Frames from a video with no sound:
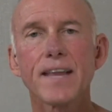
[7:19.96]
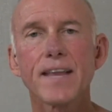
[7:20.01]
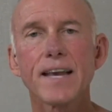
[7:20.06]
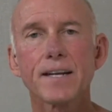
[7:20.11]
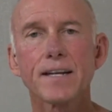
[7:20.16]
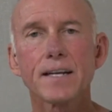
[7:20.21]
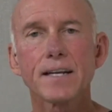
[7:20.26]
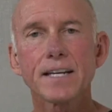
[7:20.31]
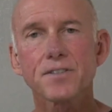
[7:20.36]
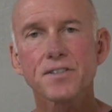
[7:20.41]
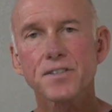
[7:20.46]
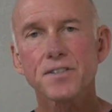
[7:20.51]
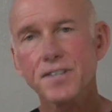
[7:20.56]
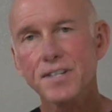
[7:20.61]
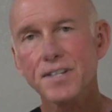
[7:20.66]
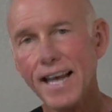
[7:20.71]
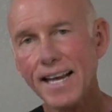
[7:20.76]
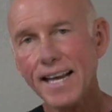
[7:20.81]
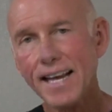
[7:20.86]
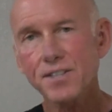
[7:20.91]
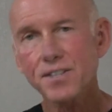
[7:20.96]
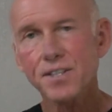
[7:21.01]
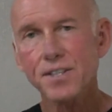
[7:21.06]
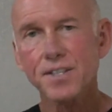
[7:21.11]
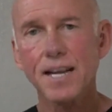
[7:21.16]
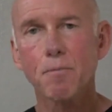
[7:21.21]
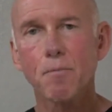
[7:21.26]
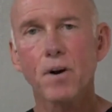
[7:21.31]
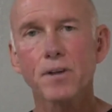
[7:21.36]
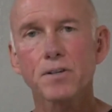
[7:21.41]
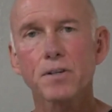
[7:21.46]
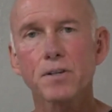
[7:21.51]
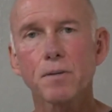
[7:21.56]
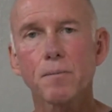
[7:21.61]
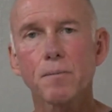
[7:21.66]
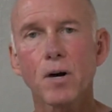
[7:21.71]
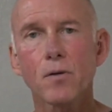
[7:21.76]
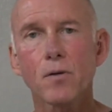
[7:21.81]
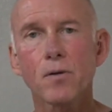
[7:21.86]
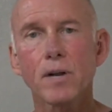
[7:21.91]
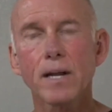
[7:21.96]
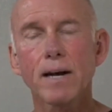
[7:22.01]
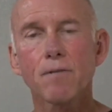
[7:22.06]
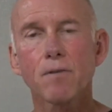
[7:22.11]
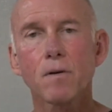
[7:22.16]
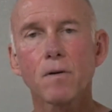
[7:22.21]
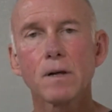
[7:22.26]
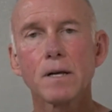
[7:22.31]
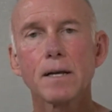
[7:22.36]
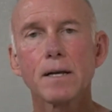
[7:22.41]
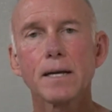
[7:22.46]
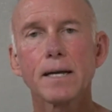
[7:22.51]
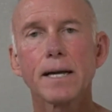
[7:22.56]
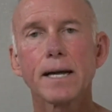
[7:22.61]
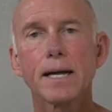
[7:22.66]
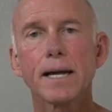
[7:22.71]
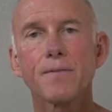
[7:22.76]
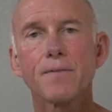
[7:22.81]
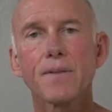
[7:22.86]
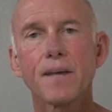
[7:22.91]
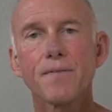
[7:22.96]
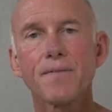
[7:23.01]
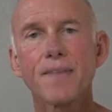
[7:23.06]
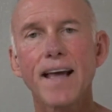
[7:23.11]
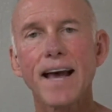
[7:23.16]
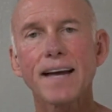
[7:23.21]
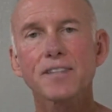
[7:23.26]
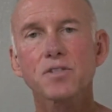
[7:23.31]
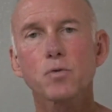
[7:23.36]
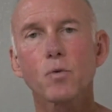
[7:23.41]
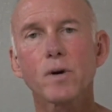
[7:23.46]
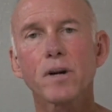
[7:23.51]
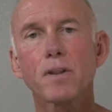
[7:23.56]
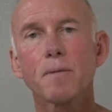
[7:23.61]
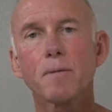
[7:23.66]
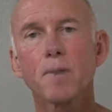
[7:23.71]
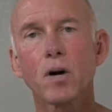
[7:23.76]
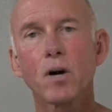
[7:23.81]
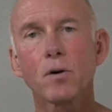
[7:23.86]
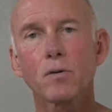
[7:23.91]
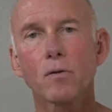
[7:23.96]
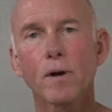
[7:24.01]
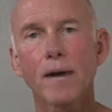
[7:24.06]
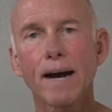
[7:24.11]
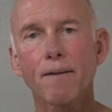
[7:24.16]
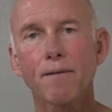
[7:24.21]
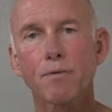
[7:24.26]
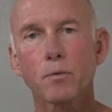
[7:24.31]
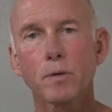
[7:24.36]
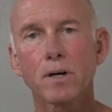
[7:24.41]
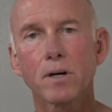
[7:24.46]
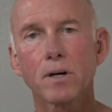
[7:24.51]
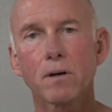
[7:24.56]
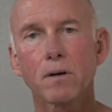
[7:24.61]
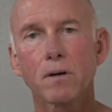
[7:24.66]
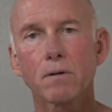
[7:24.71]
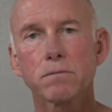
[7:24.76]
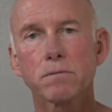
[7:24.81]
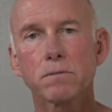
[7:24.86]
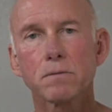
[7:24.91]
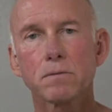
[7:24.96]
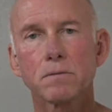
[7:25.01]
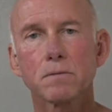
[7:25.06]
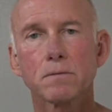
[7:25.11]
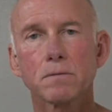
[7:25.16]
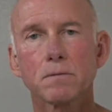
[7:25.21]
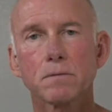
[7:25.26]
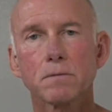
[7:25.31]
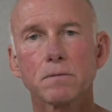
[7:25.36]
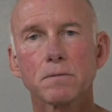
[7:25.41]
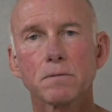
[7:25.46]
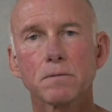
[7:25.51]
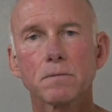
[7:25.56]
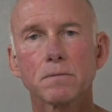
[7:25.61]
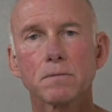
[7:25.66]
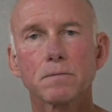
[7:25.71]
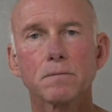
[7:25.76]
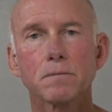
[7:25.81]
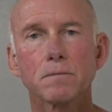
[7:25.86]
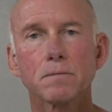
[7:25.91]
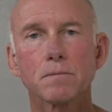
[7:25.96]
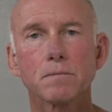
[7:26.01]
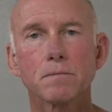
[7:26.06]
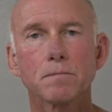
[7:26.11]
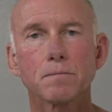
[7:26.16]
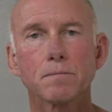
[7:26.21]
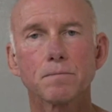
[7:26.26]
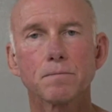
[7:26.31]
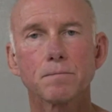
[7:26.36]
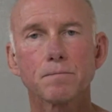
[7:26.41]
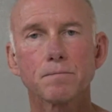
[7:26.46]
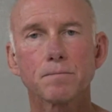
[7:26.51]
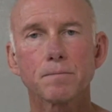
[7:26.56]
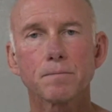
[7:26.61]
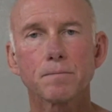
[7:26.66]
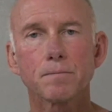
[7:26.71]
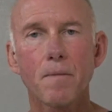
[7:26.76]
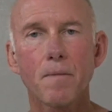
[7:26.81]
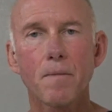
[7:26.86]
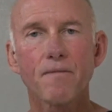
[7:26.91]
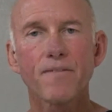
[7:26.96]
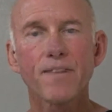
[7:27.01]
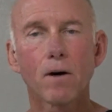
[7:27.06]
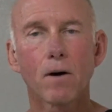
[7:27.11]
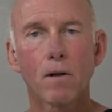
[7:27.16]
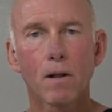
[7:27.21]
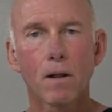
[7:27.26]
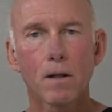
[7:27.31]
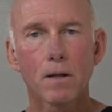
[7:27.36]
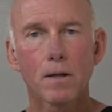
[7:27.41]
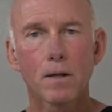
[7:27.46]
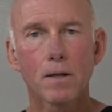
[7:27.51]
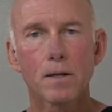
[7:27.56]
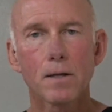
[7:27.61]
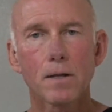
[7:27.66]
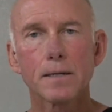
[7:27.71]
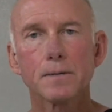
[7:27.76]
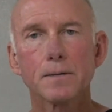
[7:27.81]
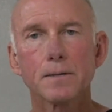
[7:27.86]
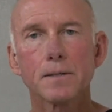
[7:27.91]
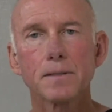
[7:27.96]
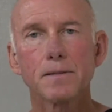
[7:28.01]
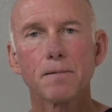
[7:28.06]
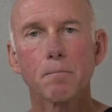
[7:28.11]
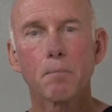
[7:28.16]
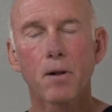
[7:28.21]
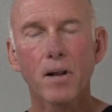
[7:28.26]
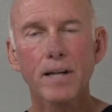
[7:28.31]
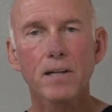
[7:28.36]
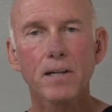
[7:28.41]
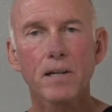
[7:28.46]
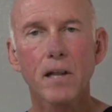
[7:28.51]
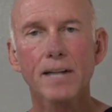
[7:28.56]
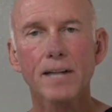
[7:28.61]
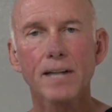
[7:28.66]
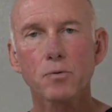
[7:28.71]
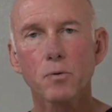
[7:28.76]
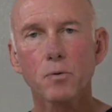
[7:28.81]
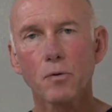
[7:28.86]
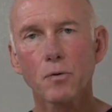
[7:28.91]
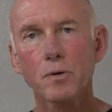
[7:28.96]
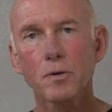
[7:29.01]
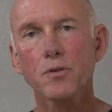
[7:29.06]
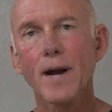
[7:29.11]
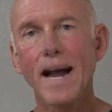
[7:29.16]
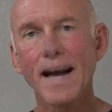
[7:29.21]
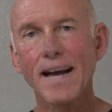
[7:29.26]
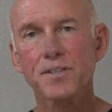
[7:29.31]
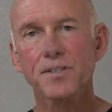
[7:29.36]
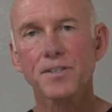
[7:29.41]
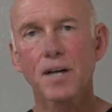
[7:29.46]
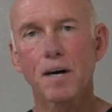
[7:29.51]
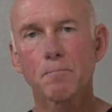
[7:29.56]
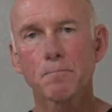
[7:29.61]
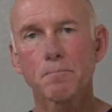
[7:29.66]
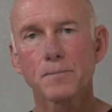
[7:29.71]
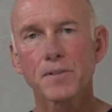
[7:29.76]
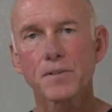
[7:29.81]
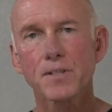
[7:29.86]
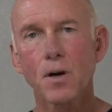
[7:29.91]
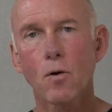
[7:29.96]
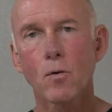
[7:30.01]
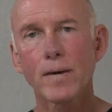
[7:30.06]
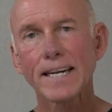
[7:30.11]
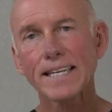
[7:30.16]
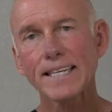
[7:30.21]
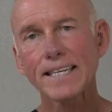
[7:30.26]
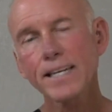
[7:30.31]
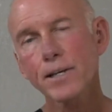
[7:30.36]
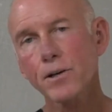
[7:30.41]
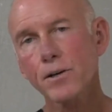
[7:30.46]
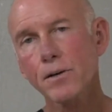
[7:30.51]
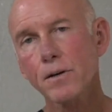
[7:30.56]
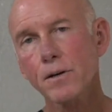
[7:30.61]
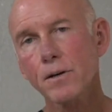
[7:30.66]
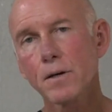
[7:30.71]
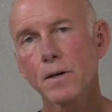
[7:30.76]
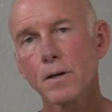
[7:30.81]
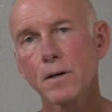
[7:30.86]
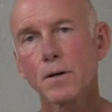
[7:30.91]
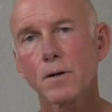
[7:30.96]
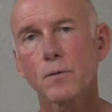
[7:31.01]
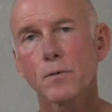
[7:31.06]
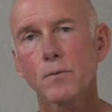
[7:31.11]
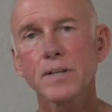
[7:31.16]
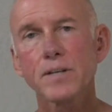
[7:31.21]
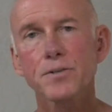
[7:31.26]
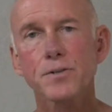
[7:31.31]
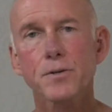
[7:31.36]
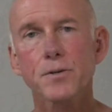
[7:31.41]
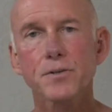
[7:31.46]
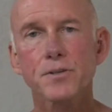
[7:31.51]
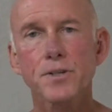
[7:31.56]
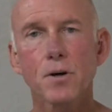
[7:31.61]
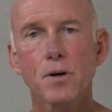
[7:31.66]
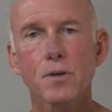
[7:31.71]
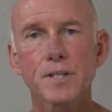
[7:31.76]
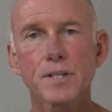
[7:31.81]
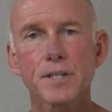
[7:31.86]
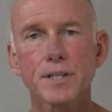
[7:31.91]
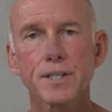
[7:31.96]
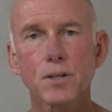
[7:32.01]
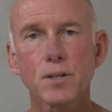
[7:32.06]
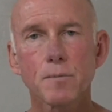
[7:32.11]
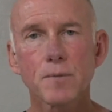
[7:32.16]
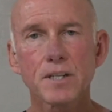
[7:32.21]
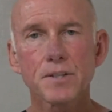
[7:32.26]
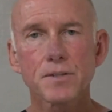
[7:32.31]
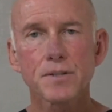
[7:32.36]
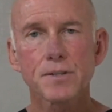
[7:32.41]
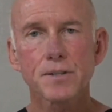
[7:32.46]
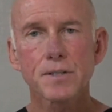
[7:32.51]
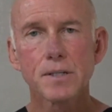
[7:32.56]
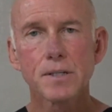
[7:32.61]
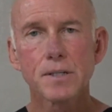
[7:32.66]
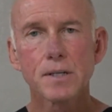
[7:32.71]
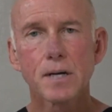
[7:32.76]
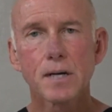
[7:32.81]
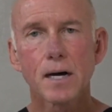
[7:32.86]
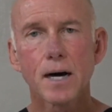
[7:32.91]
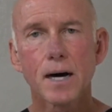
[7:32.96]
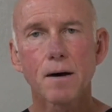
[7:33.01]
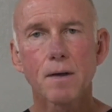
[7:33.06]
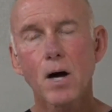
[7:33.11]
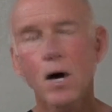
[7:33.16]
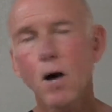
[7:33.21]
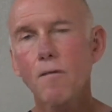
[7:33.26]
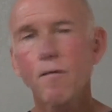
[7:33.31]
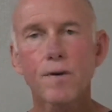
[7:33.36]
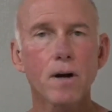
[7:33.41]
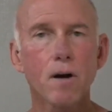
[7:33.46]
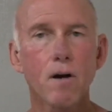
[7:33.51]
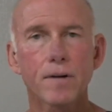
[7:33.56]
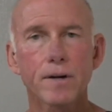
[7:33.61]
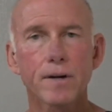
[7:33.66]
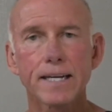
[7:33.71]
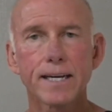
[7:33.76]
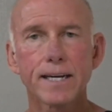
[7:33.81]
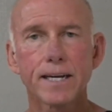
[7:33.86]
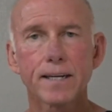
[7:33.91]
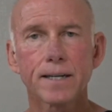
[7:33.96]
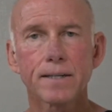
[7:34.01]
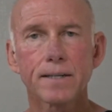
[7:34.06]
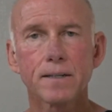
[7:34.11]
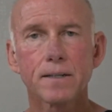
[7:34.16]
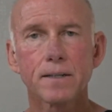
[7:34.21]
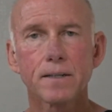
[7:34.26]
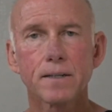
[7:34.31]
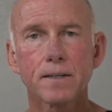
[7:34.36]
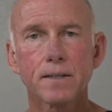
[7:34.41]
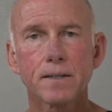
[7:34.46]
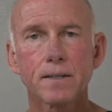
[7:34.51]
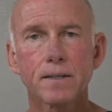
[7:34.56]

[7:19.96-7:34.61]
then it stays at that marginal bone level, and then that's where the bone graft will fill. Blood clots will retract some. So in a year, research shows in humans, over and over again,